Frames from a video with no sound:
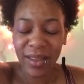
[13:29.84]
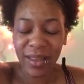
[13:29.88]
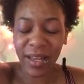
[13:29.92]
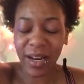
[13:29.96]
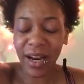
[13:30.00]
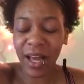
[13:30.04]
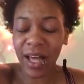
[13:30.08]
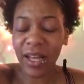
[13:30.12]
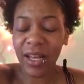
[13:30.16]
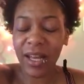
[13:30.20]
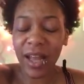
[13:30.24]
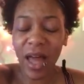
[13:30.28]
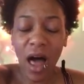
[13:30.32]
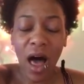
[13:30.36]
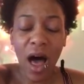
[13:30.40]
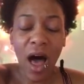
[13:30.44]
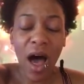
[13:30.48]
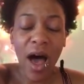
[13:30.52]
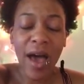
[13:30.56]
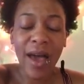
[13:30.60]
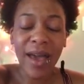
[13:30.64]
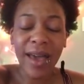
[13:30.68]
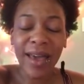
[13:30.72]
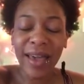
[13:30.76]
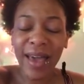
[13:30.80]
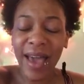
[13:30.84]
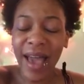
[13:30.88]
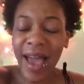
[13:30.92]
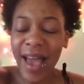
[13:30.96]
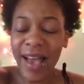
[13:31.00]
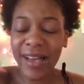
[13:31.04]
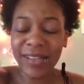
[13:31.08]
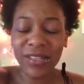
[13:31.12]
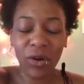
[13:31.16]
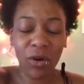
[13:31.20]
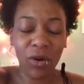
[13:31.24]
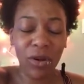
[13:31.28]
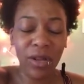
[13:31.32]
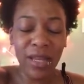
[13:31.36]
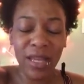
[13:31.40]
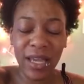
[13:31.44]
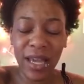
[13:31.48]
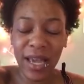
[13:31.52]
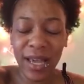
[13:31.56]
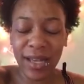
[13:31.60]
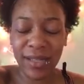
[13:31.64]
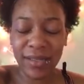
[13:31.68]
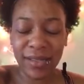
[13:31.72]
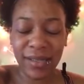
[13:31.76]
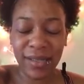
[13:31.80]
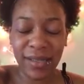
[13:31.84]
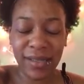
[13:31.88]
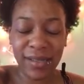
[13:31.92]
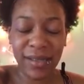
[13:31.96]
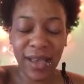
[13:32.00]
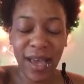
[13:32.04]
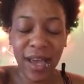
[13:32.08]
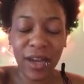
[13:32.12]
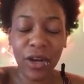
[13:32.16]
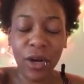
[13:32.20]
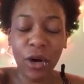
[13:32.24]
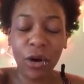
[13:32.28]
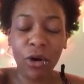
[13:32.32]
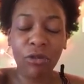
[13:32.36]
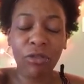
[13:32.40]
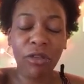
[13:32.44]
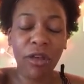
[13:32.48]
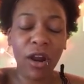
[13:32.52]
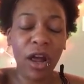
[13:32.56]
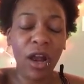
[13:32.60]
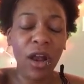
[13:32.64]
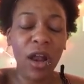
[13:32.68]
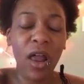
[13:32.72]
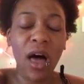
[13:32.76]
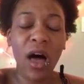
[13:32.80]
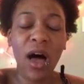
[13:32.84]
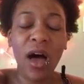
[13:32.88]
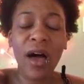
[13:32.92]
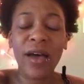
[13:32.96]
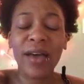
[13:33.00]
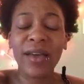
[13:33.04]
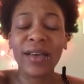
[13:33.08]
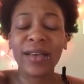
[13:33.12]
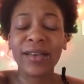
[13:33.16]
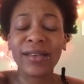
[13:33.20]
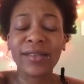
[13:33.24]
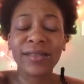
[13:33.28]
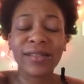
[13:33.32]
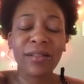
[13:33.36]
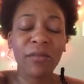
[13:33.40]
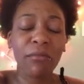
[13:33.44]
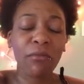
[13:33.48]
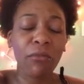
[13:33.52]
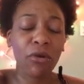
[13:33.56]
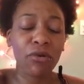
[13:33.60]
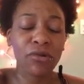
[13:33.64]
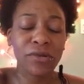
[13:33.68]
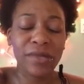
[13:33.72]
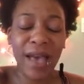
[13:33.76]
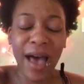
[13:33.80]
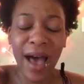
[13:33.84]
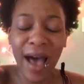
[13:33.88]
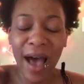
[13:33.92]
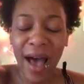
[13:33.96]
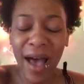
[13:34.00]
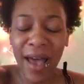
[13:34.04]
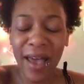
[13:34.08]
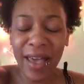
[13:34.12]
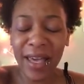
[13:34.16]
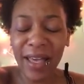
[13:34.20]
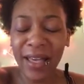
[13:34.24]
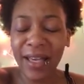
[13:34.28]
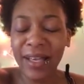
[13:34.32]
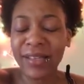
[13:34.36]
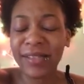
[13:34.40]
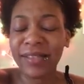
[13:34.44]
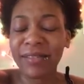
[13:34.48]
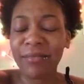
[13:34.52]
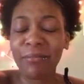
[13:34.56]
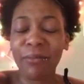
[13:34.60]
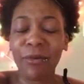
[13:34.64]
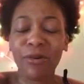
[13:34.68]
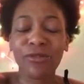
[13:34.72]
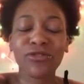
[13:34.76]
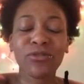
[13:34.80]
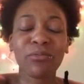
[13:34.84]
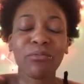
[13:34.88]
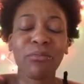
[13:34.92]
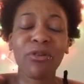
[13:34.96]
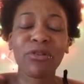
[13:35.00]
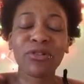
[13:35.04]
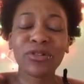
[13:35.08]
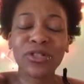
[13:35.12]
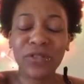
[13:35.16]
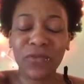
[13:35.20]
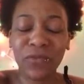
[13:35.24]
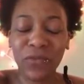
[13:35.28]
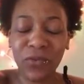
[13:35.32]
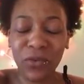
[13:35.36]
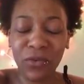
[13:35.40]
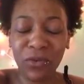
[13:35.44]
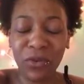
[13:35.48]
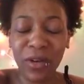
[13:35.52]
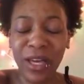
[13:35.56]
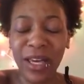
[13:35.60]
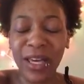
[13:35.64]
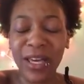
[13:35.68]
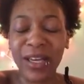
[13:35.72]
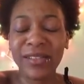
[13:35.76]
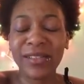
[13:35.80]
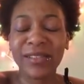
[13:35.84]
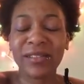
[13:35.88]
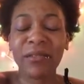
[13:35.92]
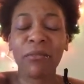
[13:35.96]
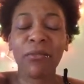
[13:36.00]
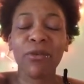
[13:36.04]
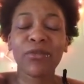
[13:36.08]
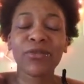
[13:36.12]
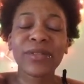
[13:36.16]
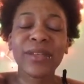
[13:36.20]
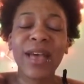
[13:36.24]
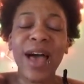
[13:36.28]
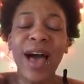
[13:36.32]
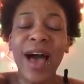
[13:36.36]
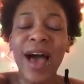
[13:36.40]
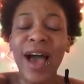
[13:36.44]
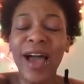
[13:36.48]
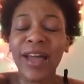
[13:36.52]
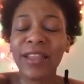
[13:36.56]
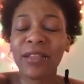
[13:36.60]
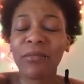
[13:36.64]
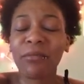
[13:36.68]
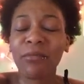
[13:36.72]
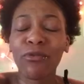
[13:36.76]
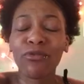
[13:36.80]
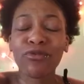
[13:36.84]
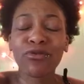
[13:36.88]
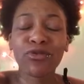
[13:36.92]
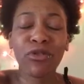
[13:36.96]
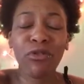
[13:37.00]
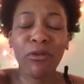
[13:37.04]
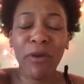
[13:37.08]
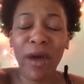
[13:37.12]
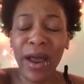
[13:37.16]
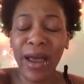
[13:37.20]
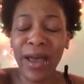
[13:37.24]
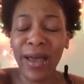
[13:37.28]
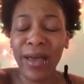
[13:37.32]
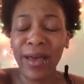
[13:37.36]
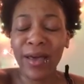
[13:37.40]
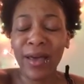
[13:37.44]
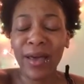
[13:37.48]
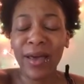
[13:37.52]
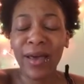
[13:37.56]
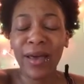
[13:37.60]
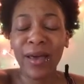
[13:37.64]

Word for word: that Allah has all the answers. I know that Allah is the most high. He is the most merciful. He is the most kind, the most great.